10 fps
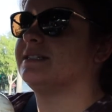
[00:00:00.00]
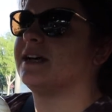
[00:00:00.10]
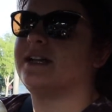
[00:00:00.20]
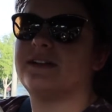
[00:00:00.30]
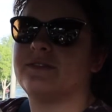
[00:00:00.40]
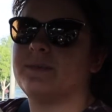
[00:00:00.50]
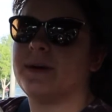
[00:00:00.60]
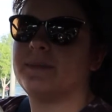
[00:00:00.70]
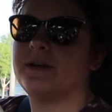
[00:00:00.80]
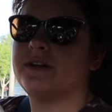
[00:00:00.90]
kind of a
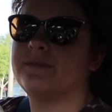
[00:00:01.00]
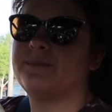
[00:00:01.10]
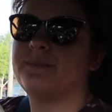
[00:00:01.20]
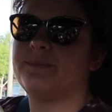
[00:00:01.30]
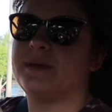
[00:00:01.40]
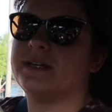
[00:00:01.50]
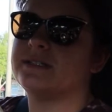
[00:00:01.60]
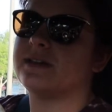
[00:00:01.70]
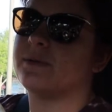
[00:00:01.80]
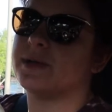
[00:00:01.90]
bummer
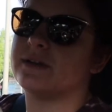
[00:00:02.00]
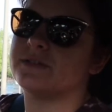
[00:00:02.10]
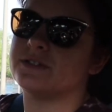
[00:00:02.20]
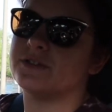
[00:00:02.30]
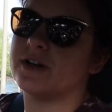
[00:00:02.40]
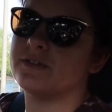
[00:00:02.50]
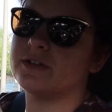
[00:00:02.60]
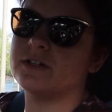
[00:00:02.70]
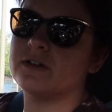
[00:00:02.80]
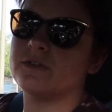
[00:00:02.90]
because now we have to travel
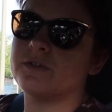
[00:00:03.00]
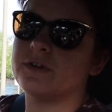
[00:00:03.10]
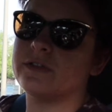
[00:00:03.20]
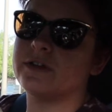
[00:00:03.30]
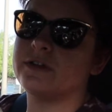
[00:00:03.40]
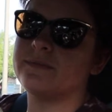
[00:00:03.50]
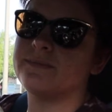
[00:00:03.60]
a little further